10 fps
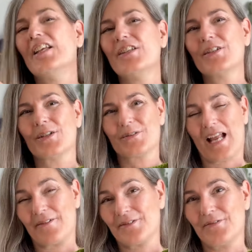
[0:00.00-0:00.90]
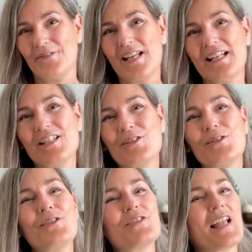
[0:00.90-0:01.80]
You don't have to finish, you
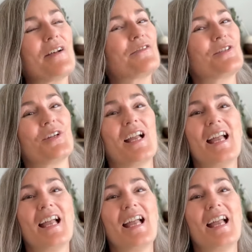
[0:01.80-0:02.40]
just have to